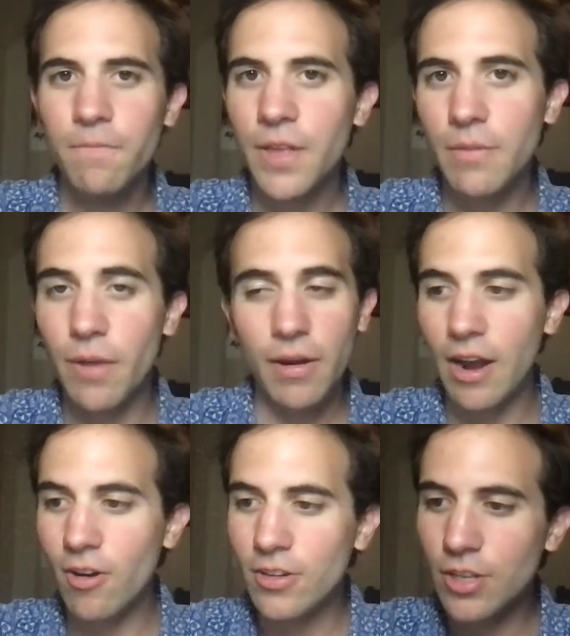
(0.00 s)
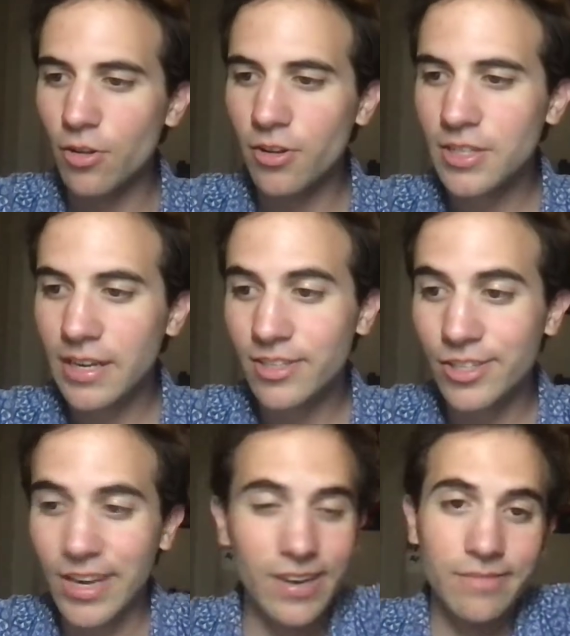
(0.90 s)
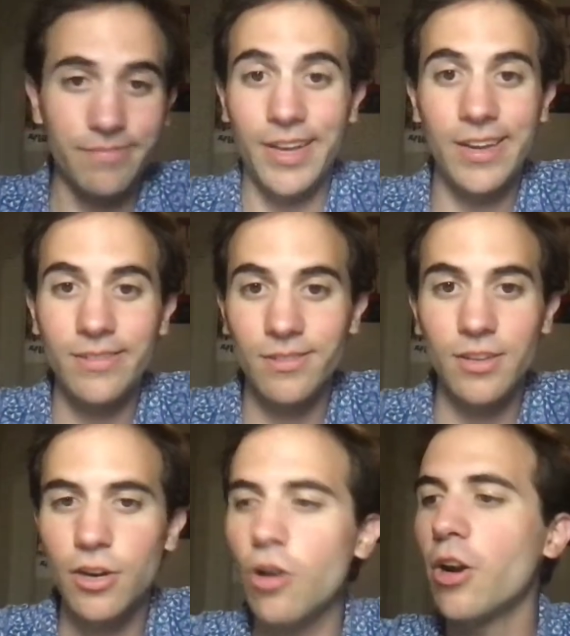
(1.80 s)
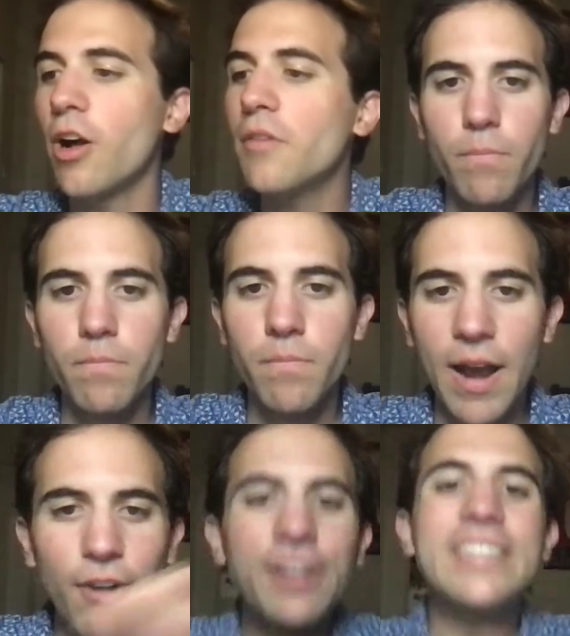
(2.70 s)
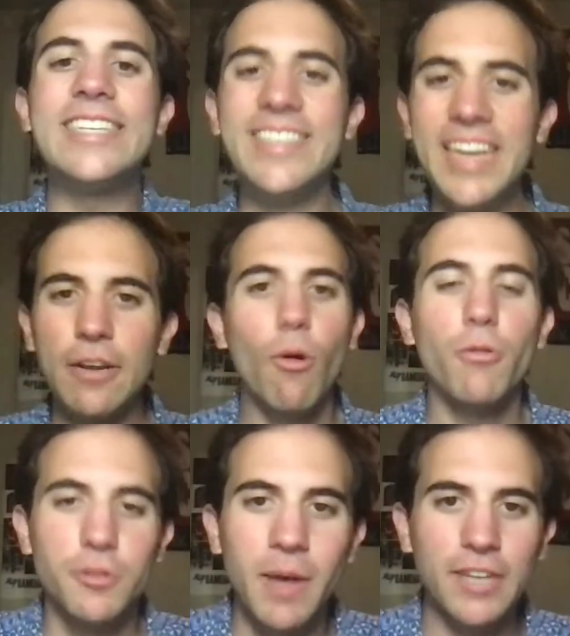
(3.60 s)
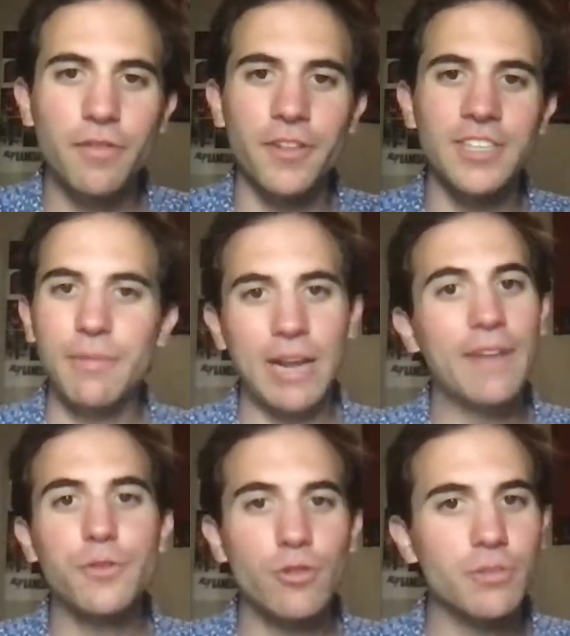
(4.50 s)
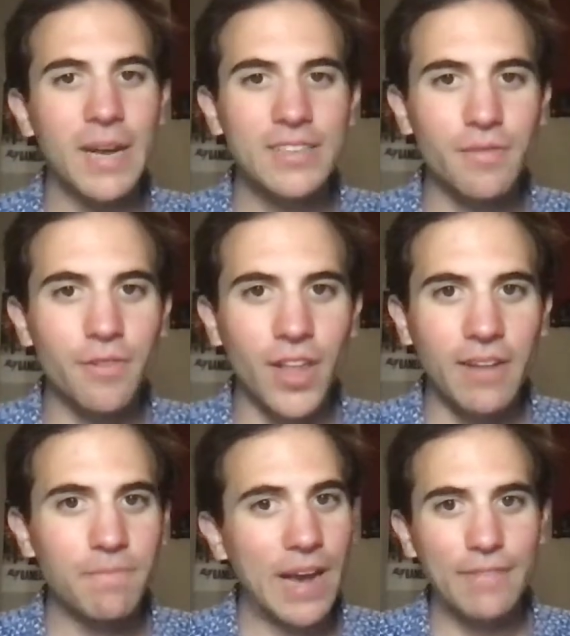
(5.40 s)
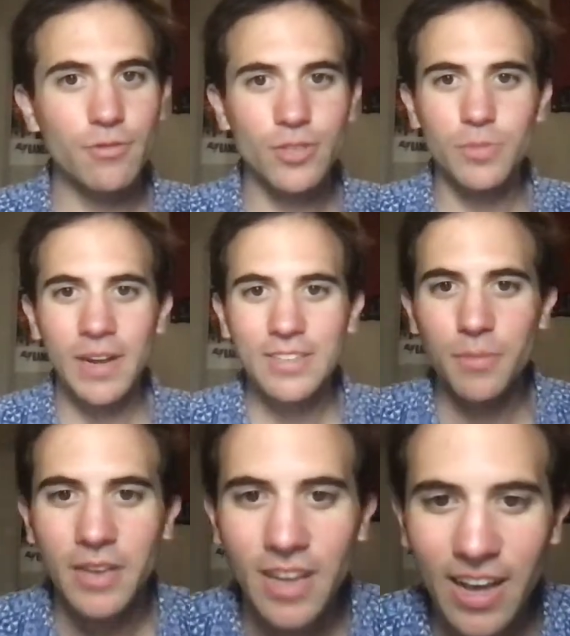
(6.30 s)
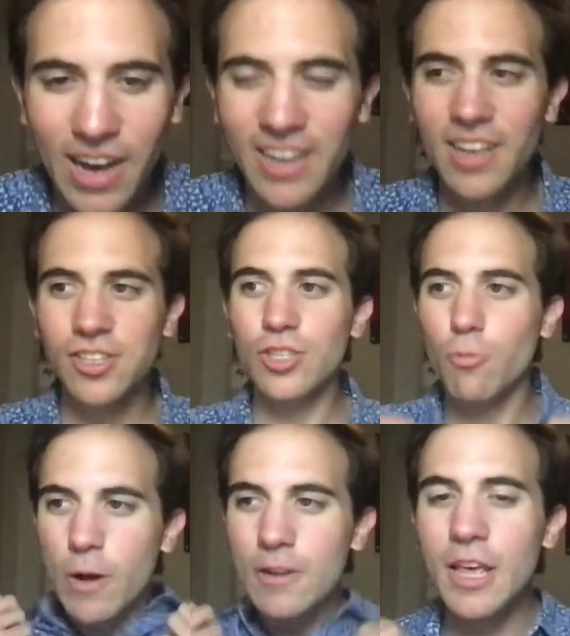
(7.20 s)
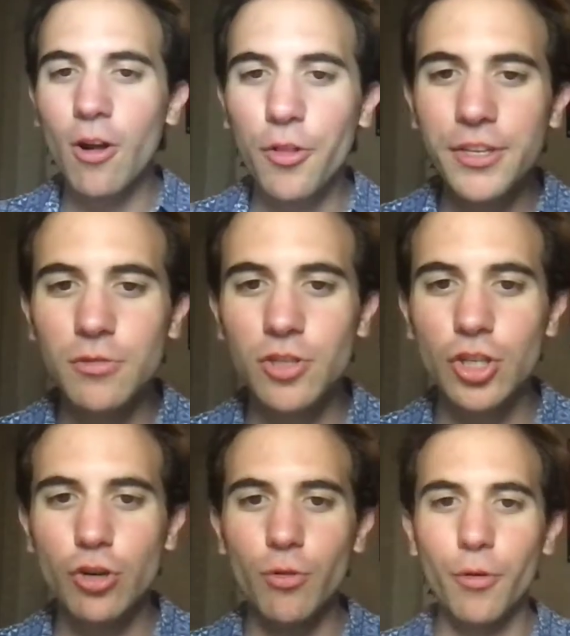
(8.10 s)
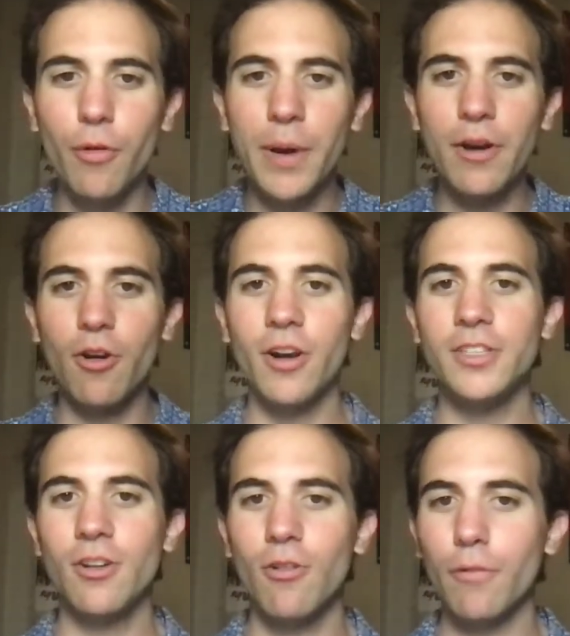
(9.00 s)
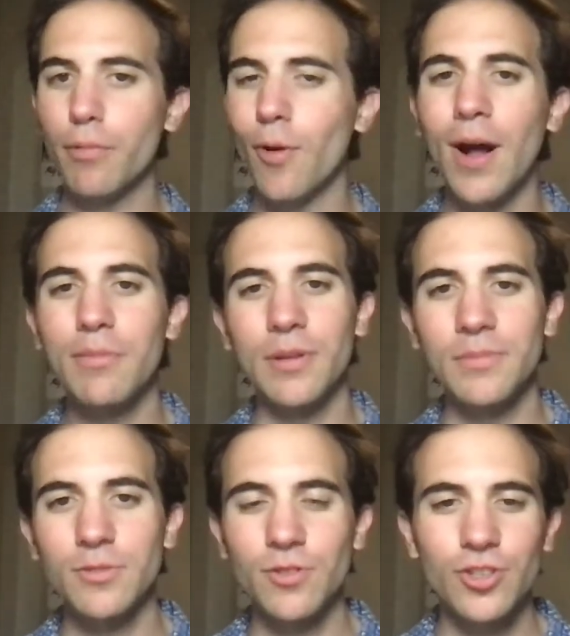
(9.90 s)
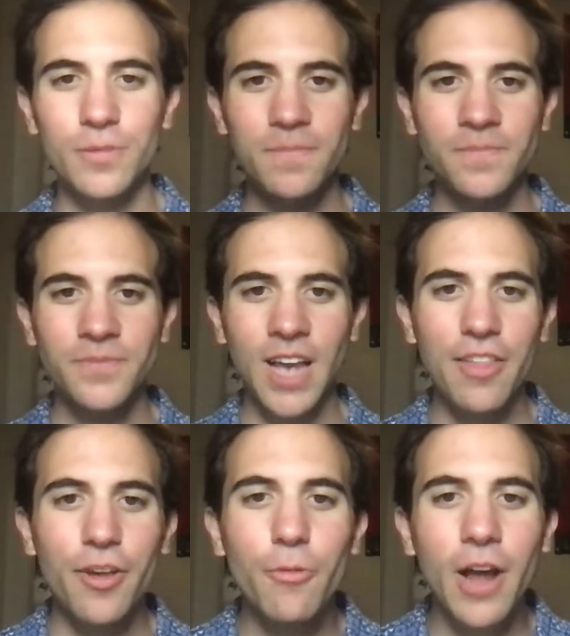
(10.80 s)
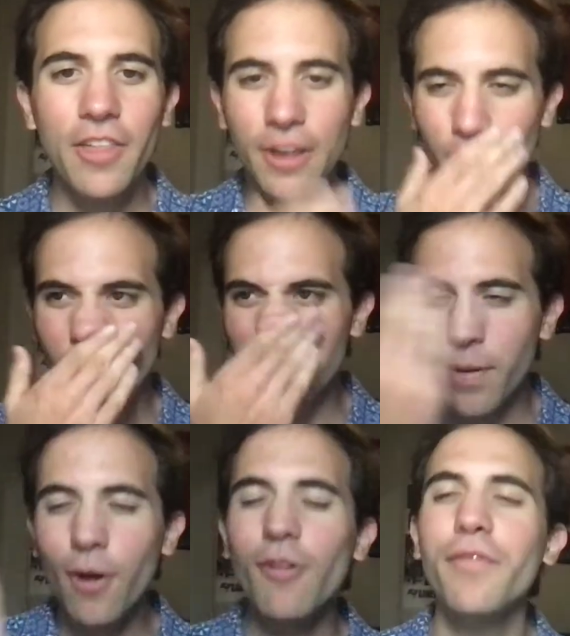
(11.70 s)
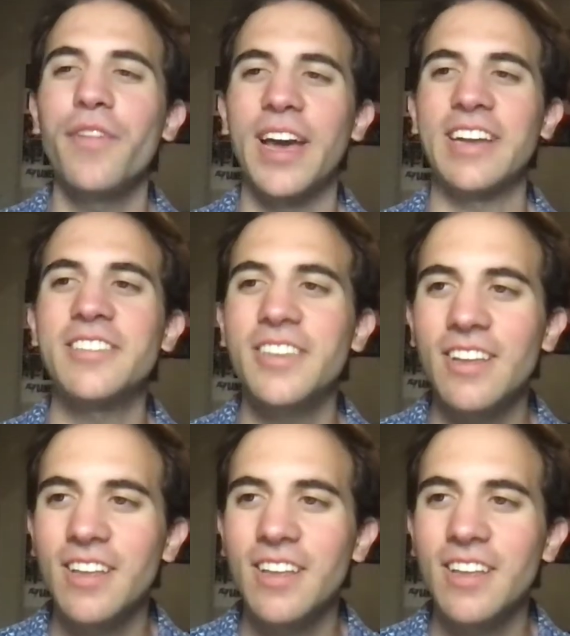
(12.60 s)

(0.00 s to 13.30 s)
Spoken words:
and Arians, it looks like, just kind of not, obviously Arians did what was best for the team, and I have to respect him for that. I have to respect him, and it's just weird that all this was true about our internal problems, which I thought we were perfect,